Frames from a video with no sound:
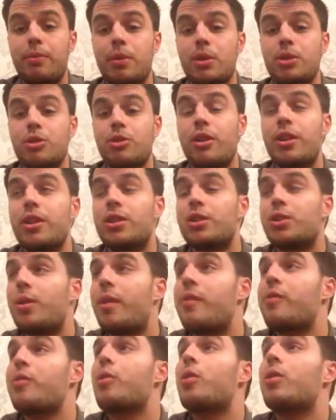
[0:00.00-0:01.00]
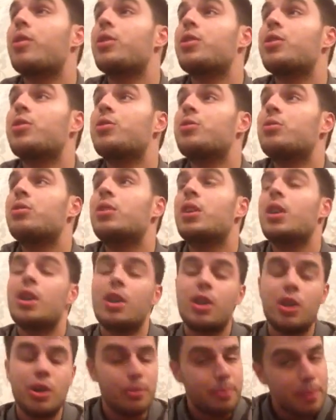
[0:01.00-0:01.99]
much credit to everyone who
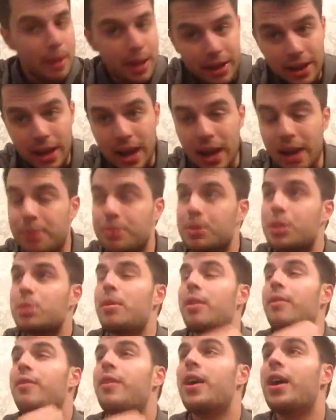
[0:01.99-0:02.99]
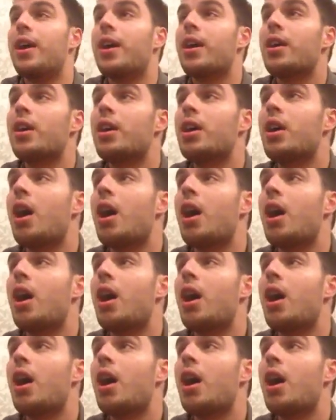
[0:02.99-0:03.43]
picked Callum Smith here.